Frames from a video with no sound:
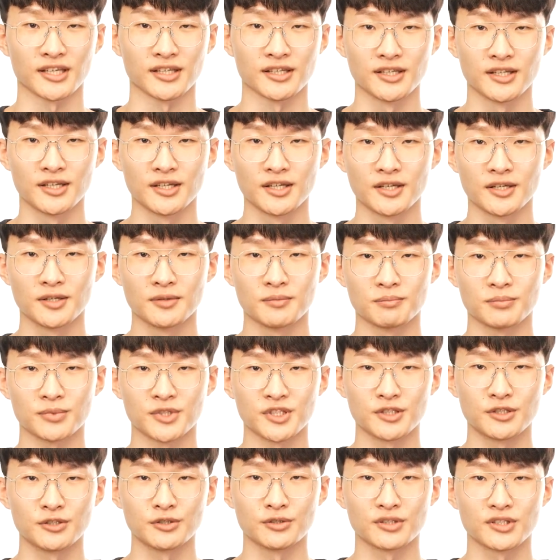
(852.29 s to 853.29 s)
Also, by
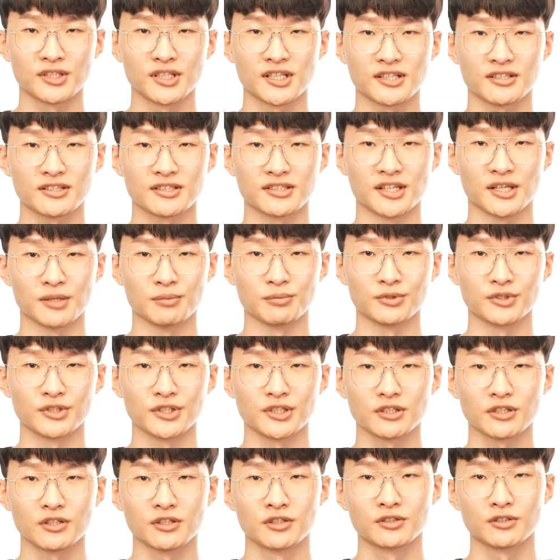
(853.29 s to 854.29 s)
using
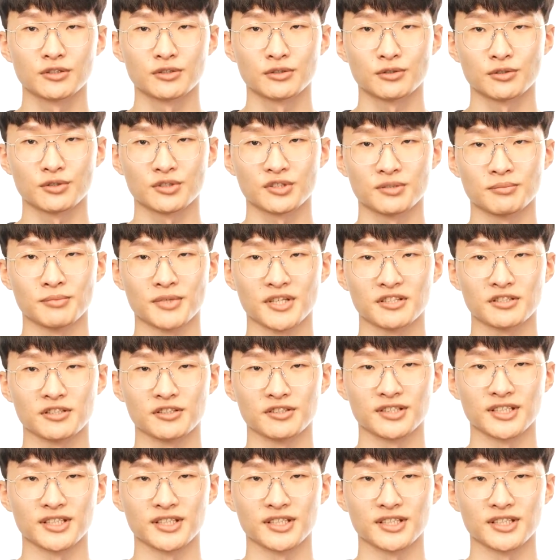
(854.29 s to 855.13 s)
keyword C and link